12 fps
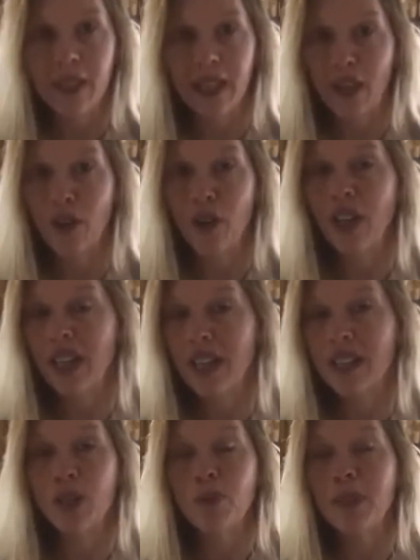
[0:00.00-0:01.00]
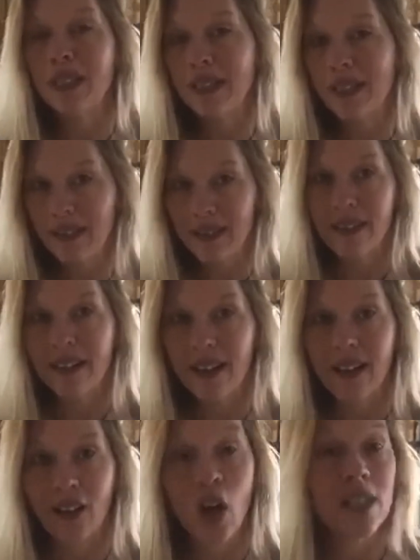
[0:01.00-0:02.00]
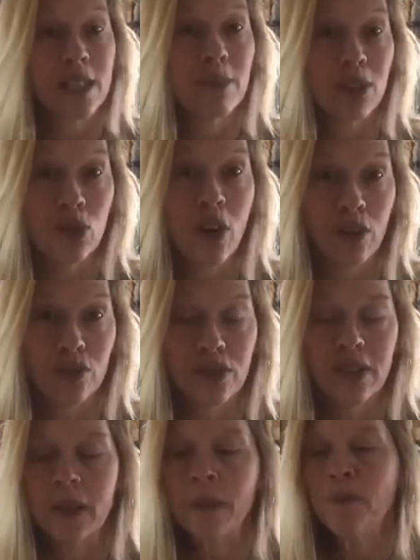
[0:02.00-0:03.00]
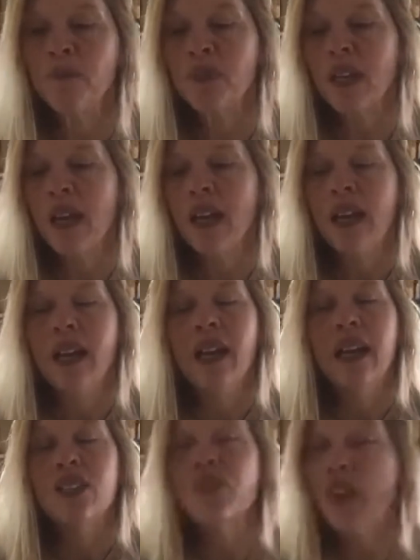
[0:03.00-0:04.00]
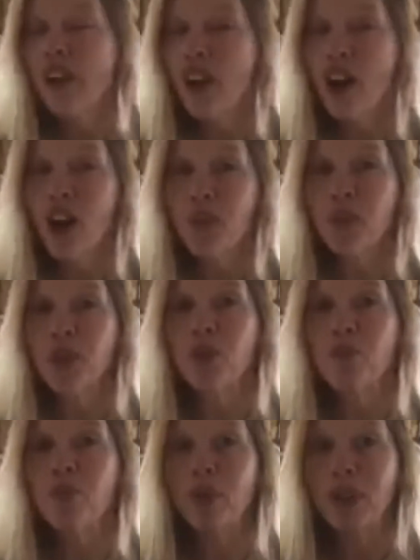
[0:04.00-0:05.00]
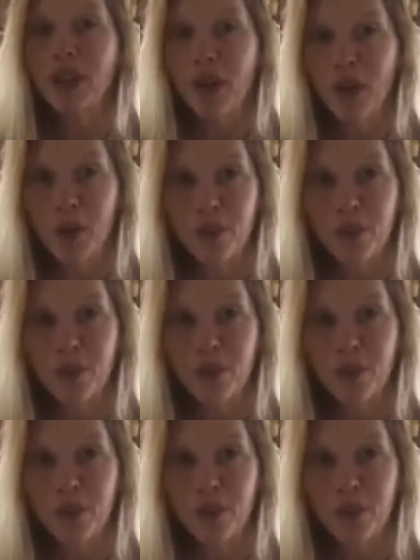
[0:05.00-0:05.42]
the hernia to be causing me struggles. It's very hard when you're building a